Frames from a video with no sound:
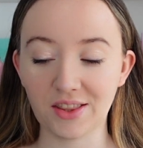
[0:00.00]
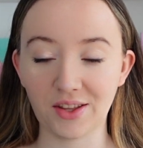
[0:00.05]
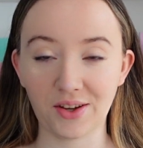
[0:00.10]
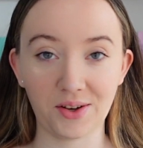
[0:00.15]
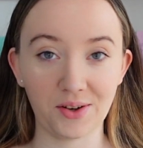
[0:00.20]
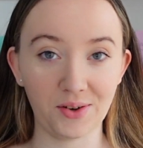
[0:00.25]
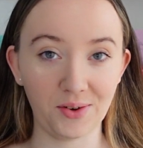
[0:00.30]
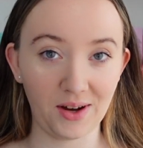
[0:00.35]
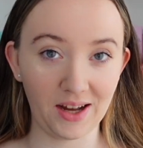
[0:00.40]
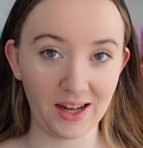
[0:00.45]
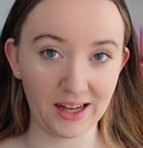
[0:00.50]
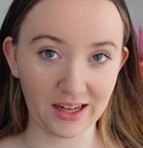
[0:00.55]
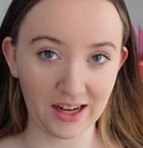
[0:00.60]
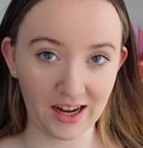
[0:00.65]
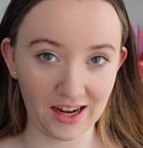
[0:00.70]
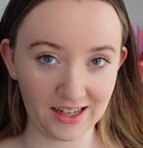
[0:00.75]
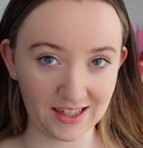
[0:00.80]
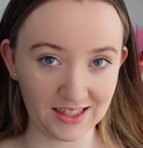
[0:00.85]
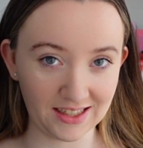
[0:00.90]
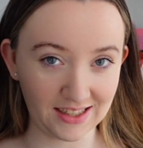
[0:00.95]
though I
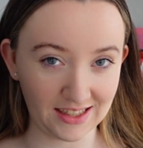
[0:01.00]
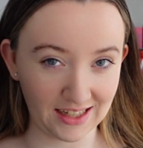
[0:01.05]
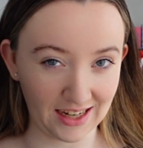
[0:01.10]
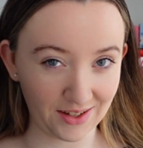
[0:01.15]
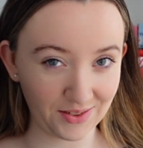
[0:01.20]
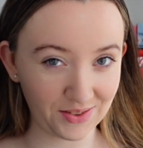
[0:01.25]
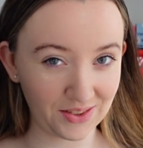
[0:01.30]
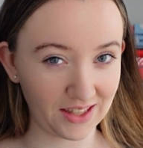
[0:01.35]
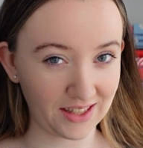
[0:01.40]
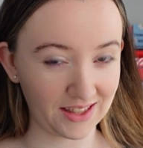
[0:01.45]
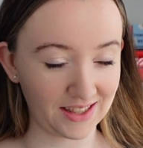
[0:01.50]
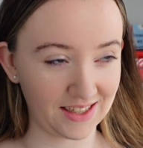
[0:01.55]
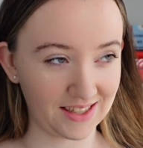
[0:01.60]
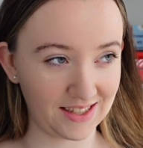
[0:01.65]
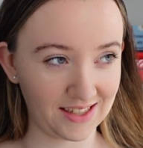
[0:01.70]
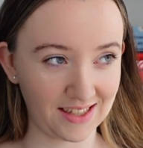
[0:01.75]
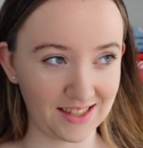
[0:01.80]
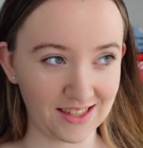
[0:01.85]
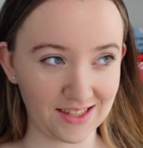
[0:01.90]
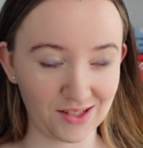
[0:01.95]
kind of doubt that
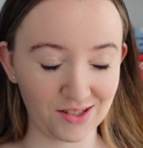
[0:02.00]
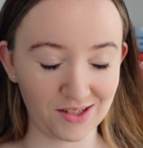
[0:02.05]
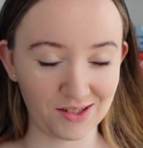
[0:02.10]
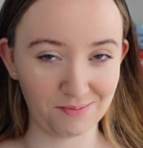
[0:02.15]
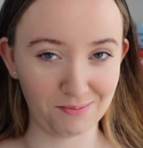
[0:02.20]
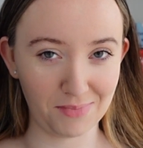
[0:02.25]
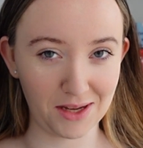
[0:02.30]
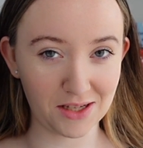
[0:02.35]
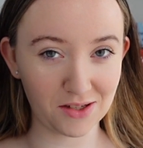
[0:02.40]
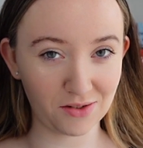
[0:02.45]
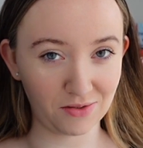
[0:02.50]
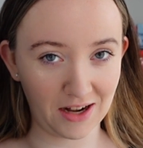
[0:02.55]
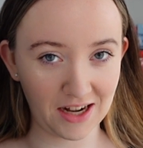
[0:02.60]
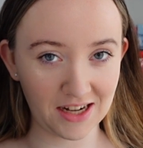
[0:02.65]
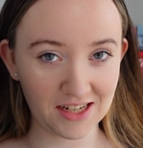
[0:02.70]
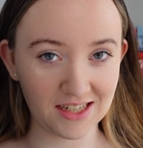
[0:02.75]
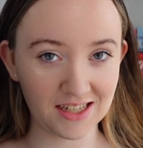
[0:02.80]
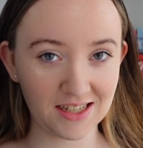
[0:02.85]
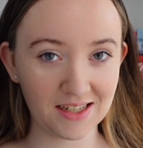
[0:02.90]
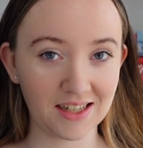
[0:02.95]
this is
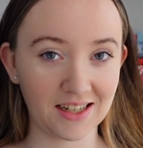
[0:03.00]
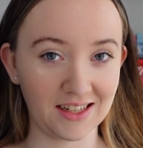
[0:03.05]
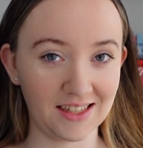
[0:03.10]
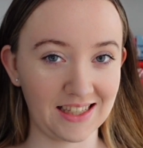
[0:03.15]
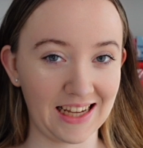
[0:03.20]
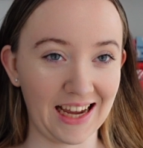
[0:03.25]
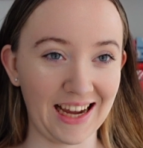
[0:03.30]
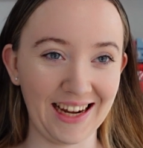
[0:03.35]
misrated because